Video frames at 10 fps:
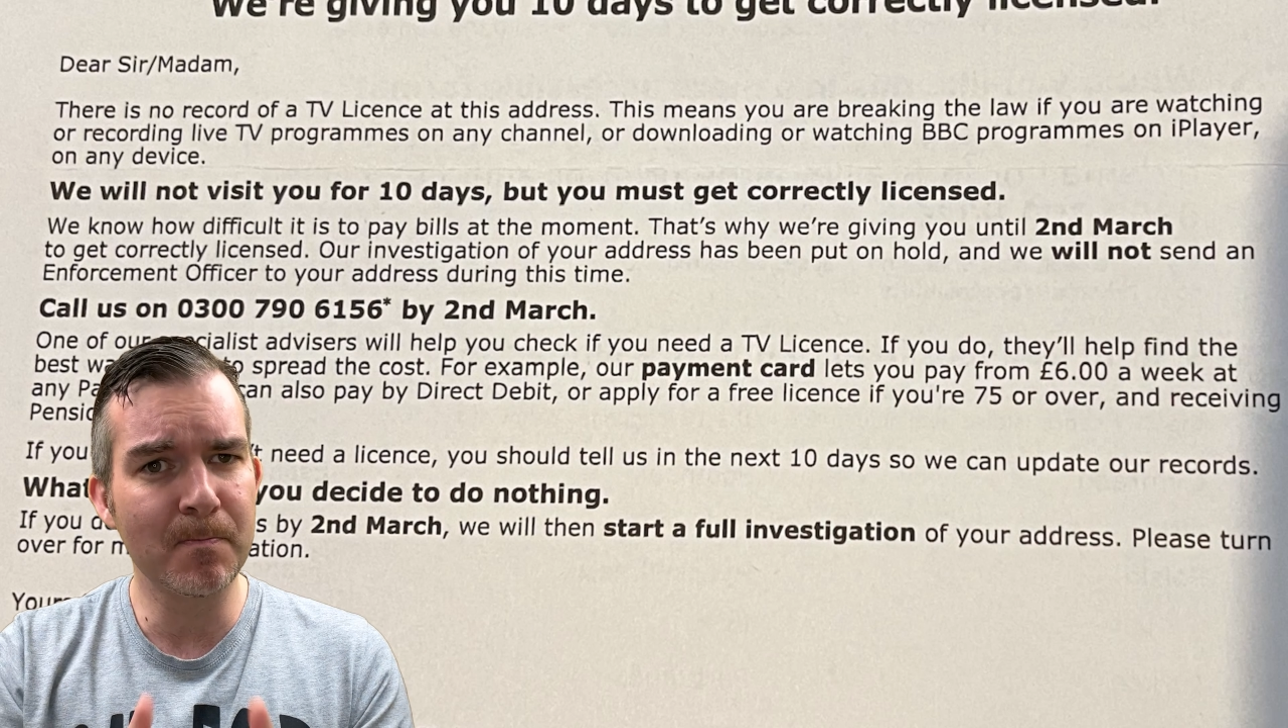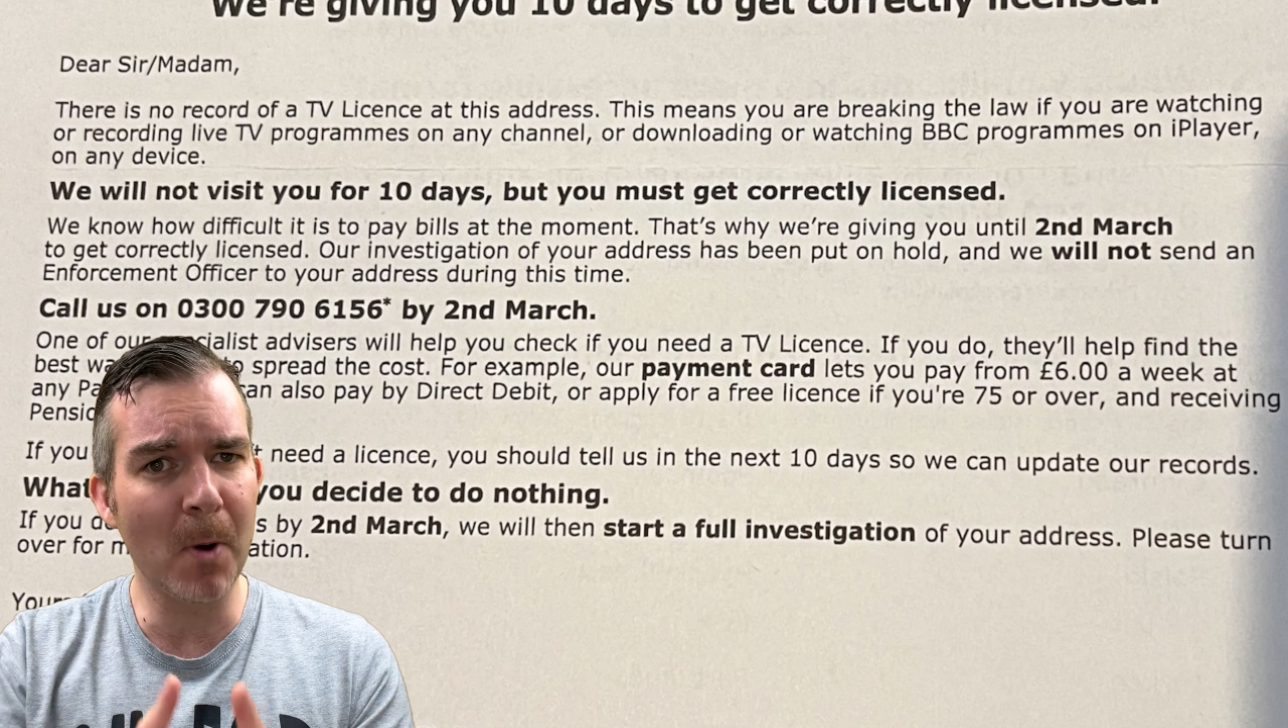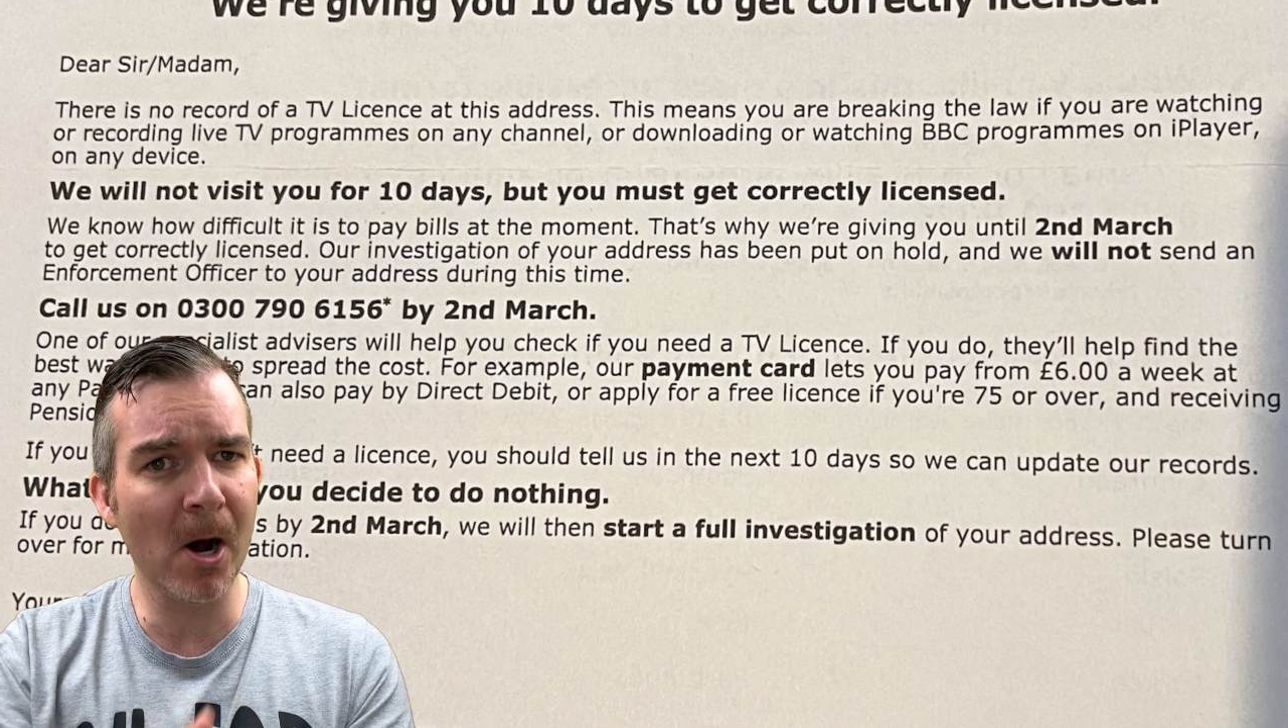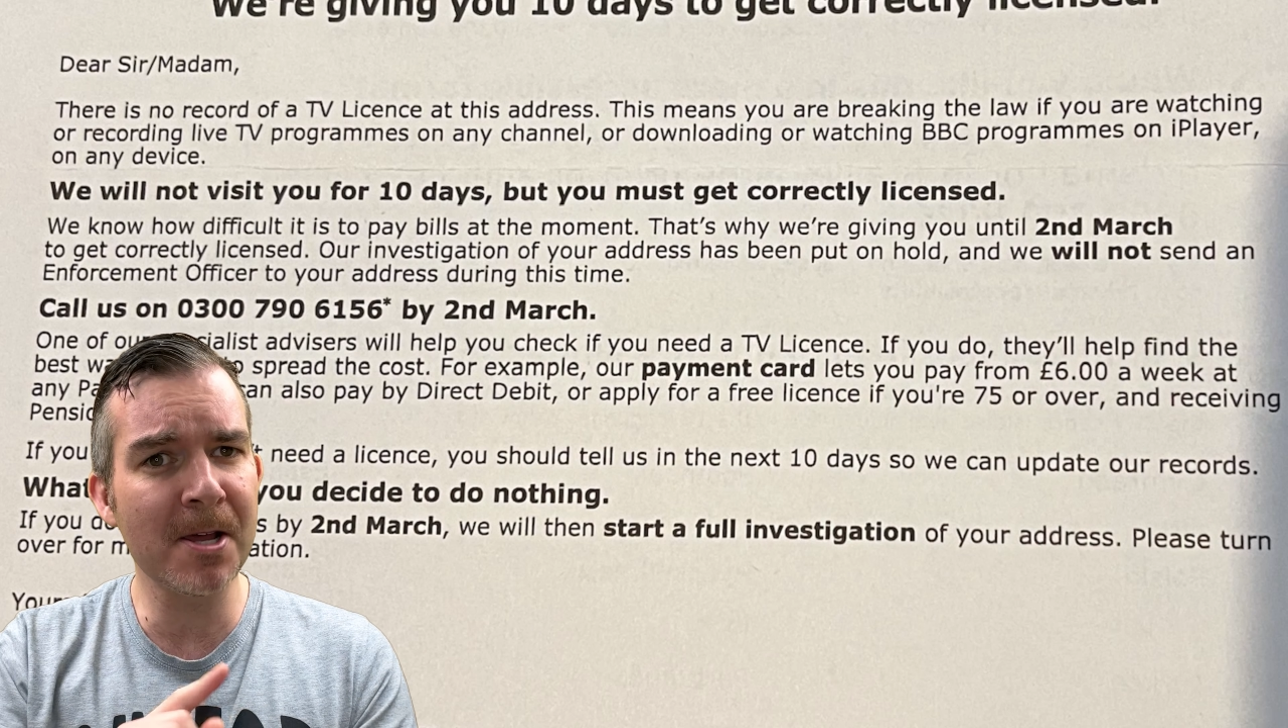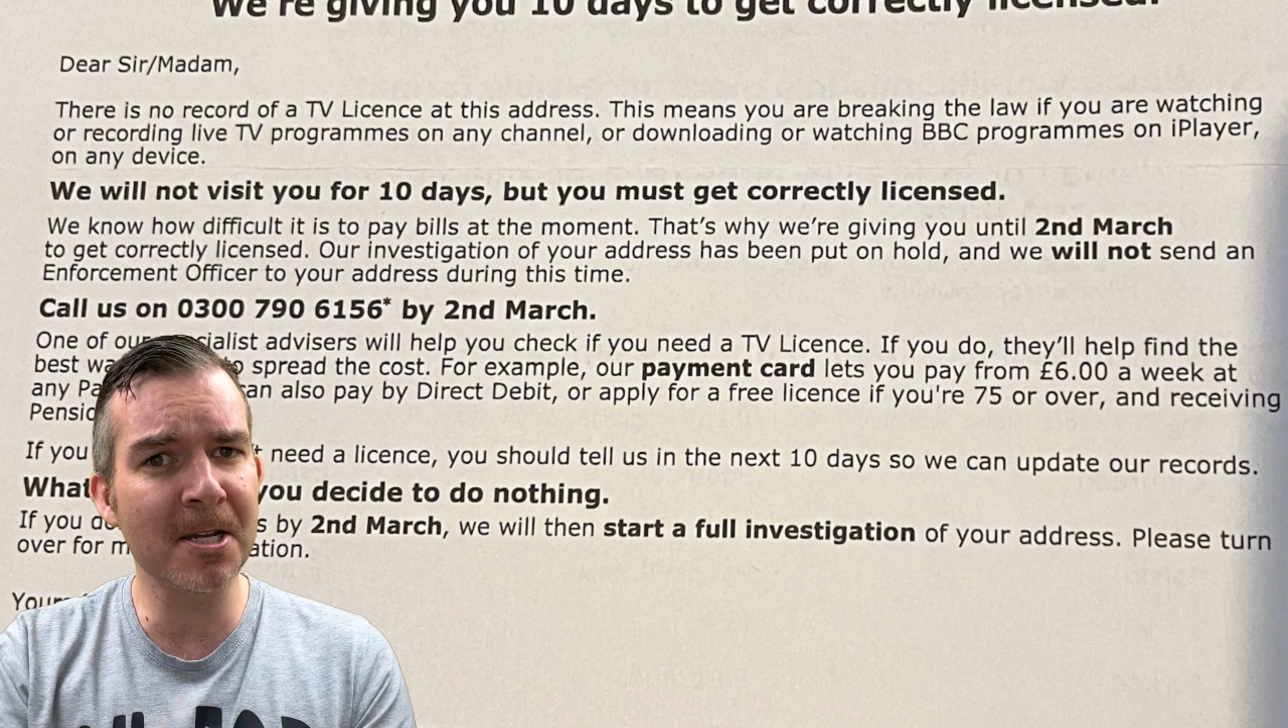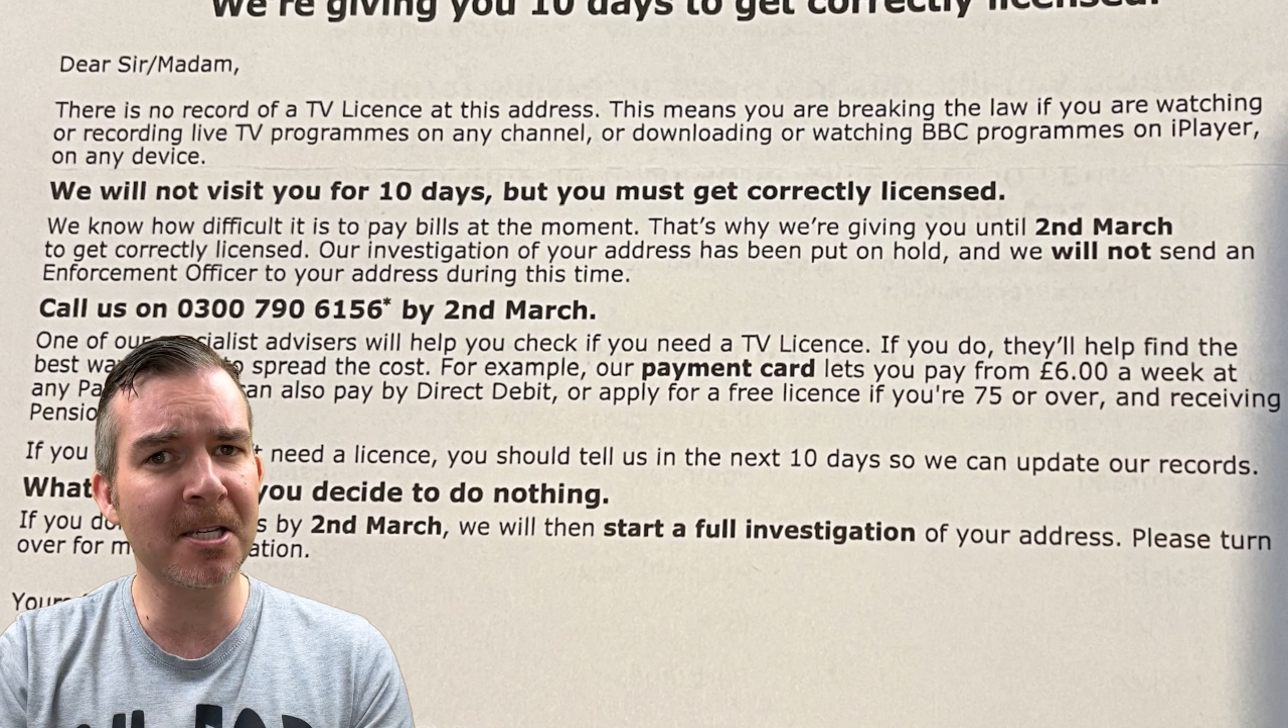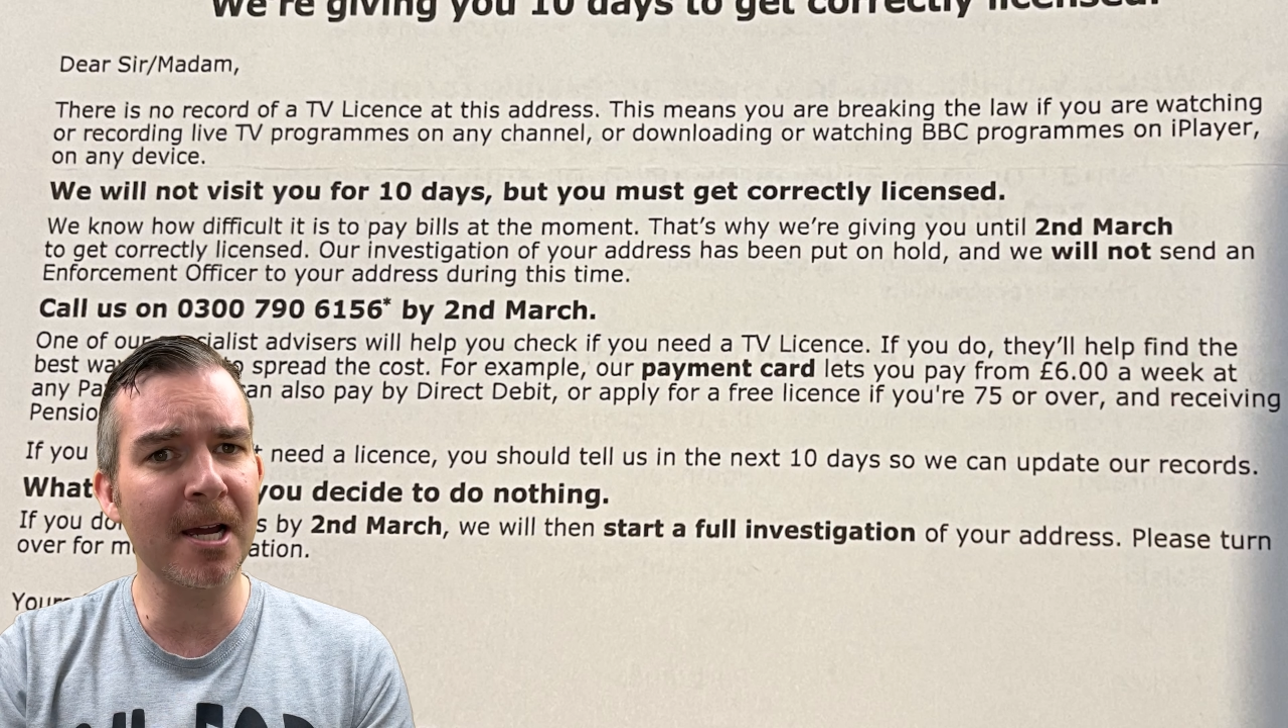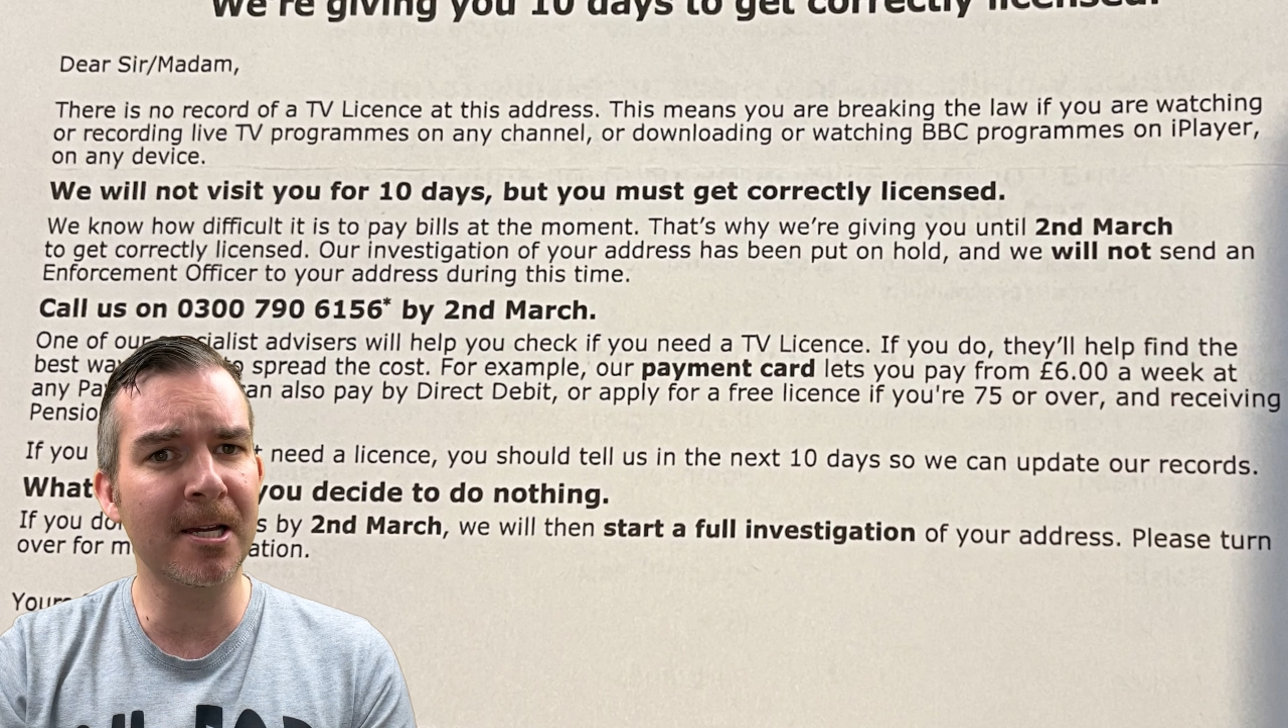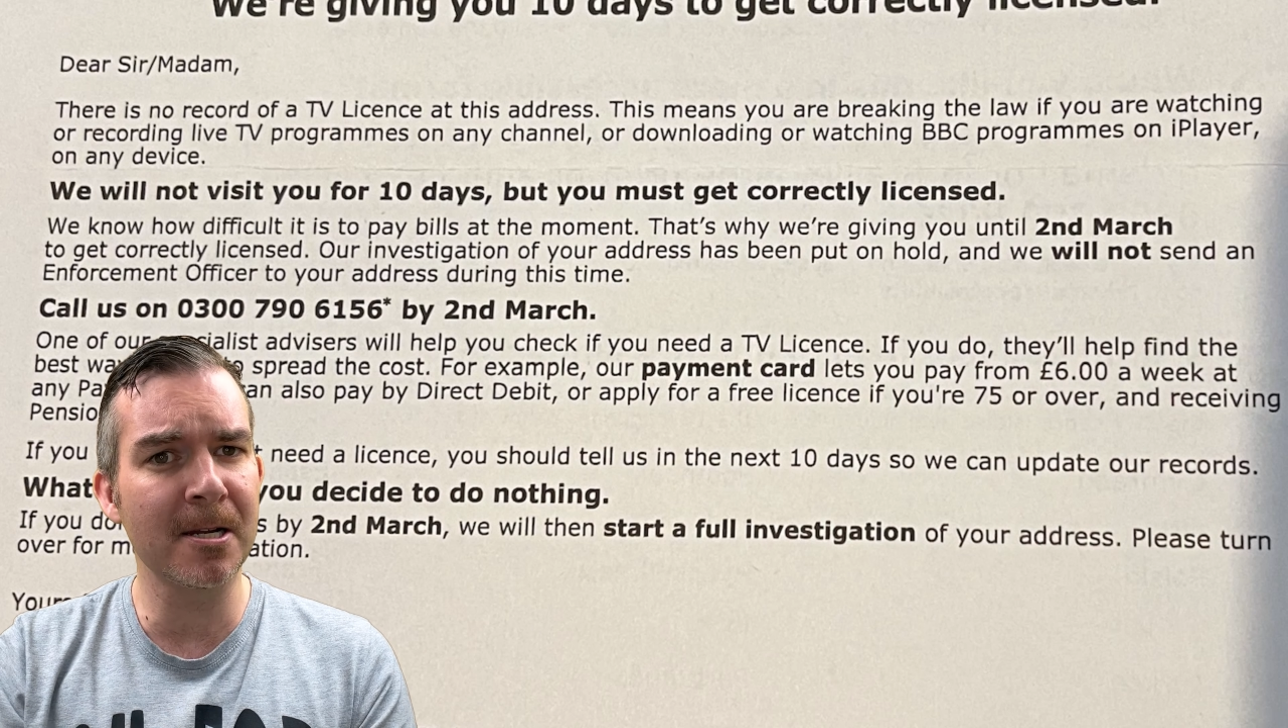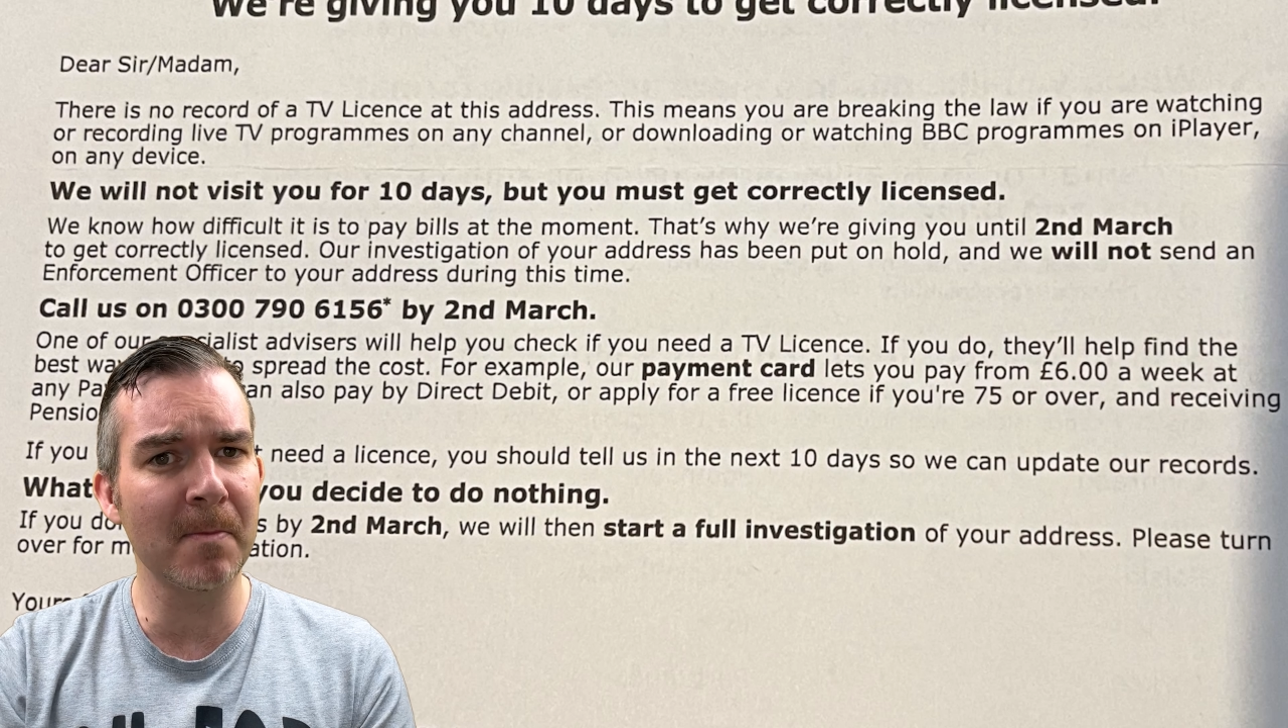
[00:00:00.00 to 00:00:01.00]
by the 2nd of